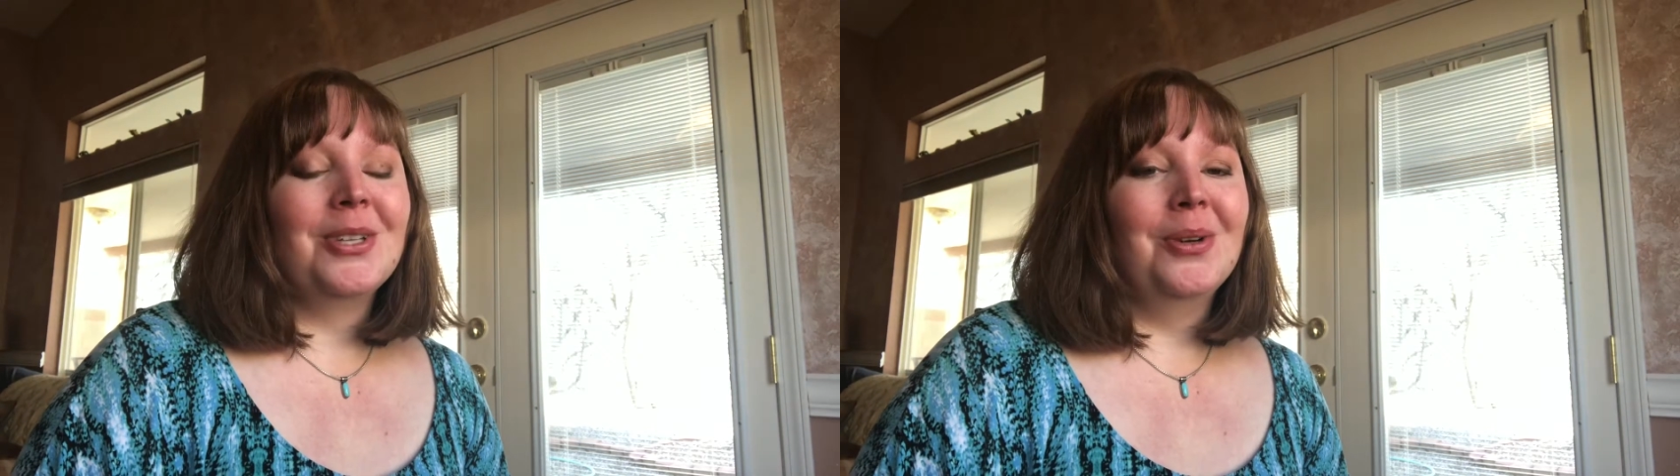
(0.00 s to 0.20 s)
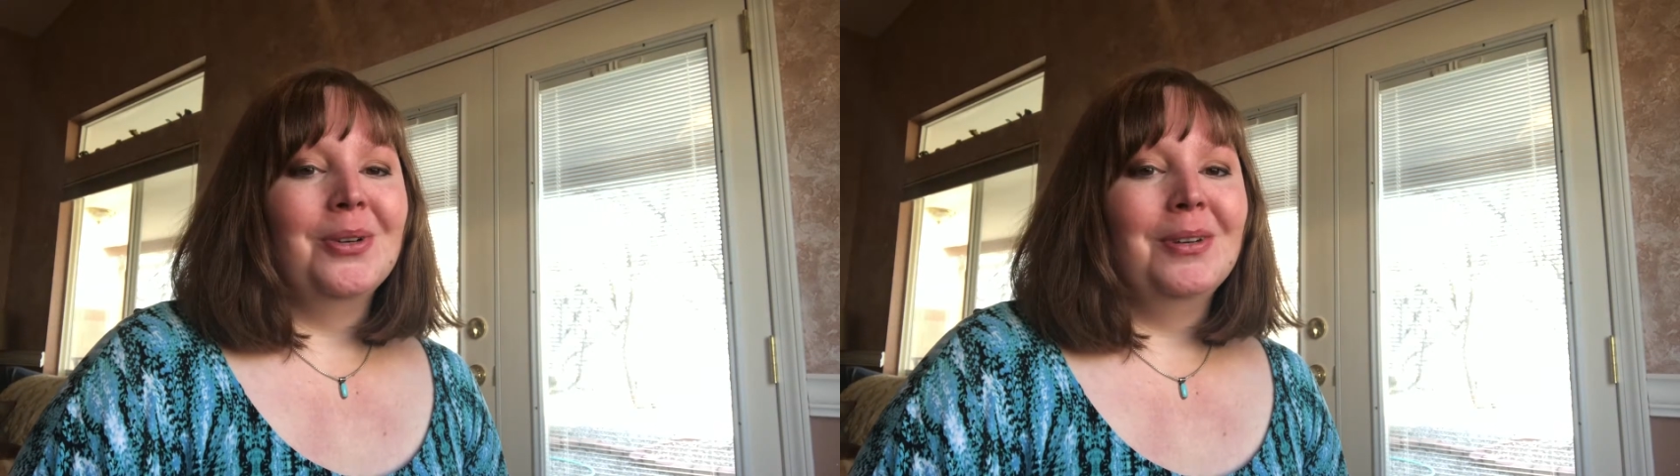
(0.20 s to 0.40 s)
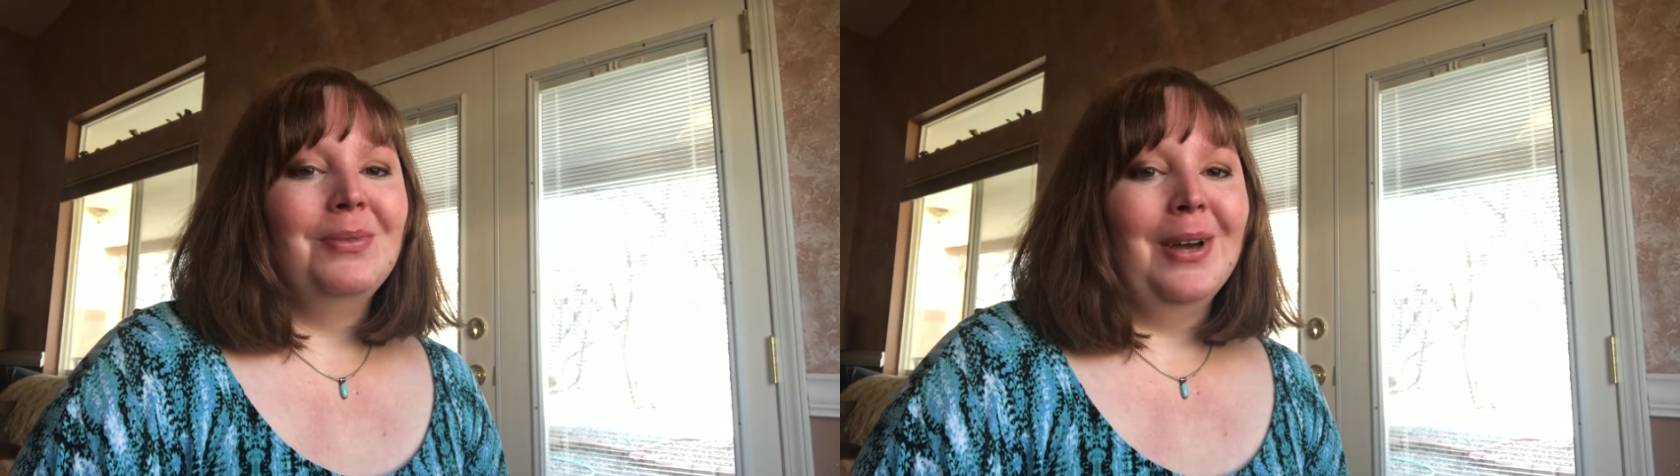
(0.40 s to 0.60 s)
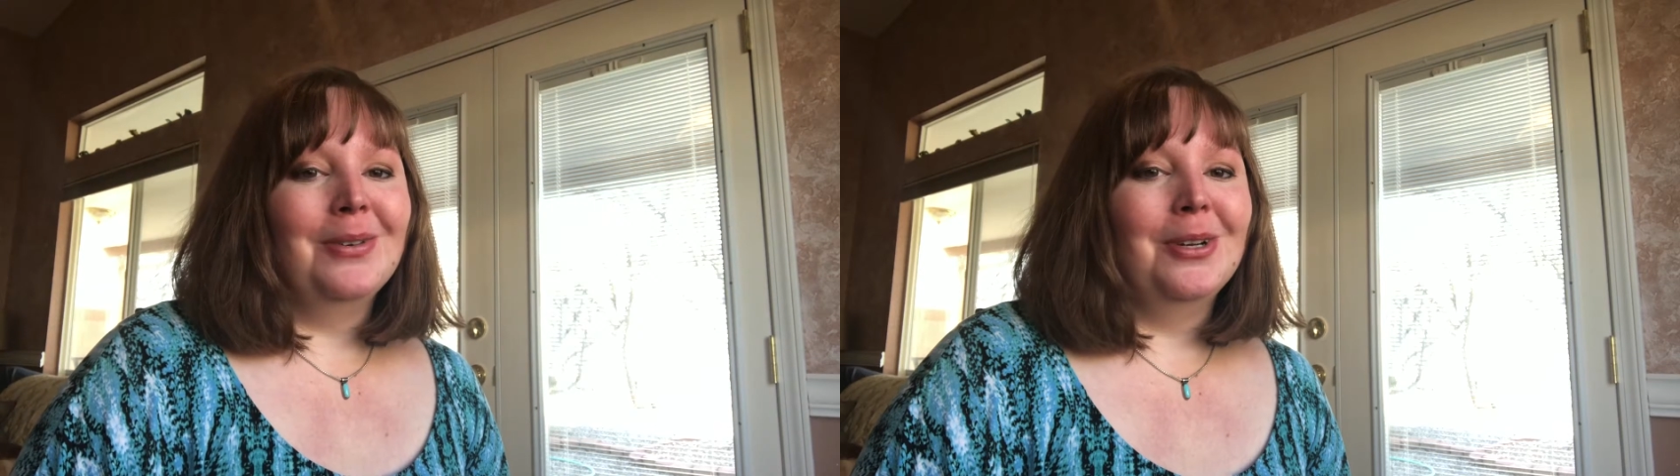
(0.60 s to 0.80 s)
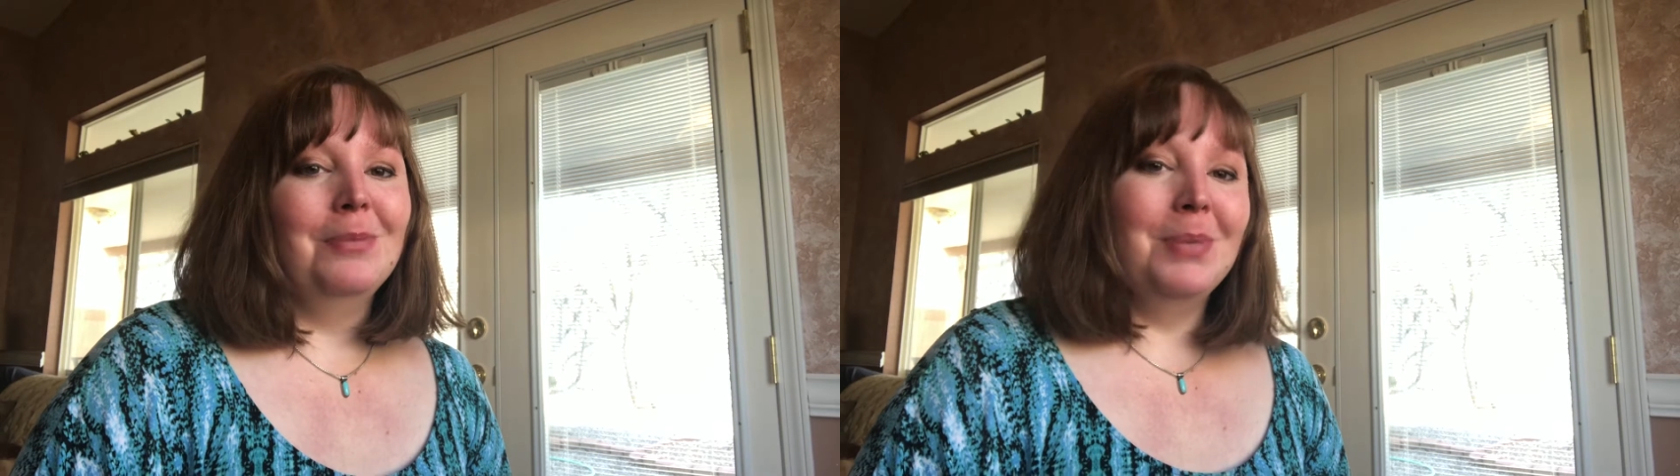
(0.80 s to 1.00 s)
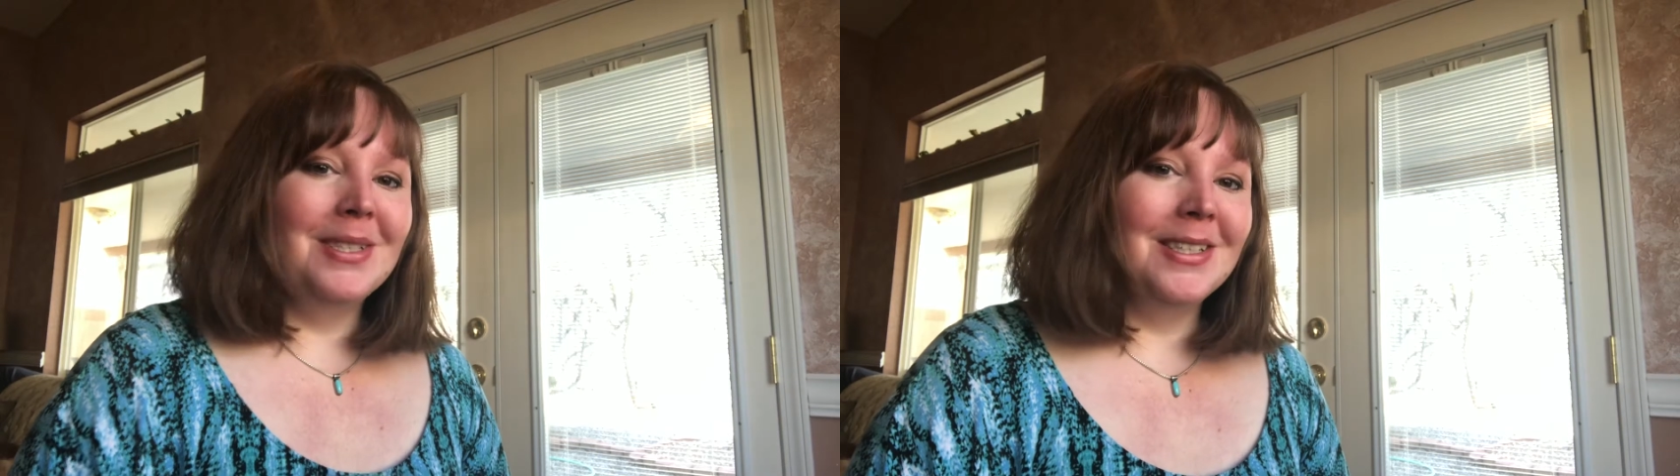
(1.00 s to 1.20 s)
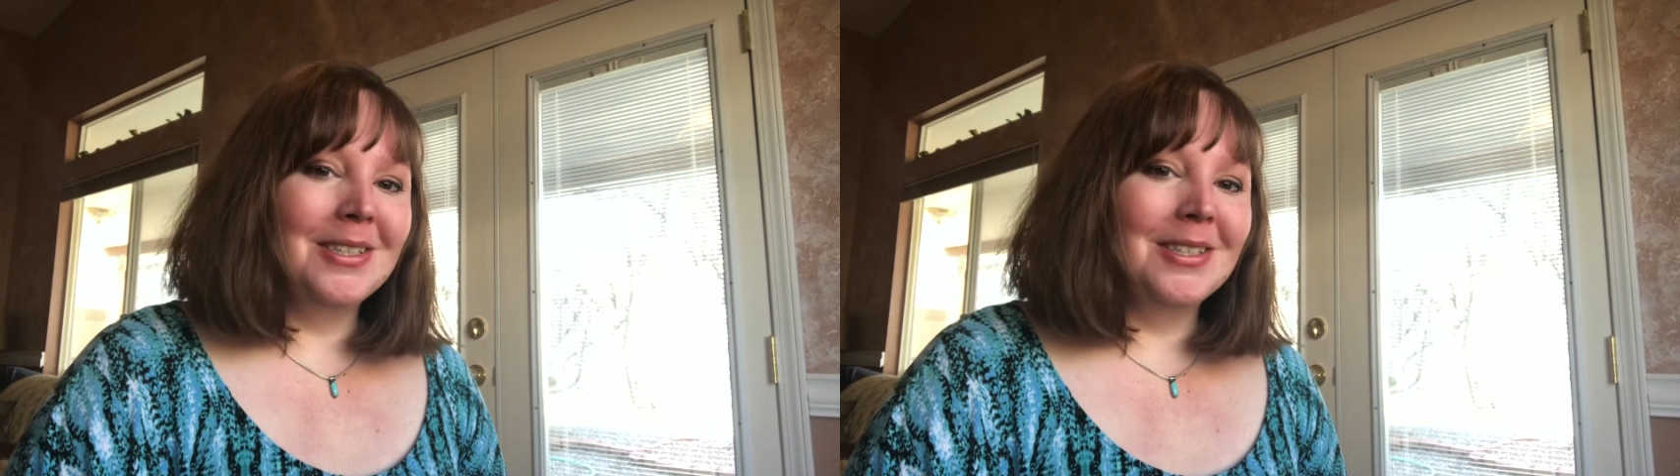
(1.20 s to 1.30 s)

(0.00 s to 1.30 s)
owner and founder of Business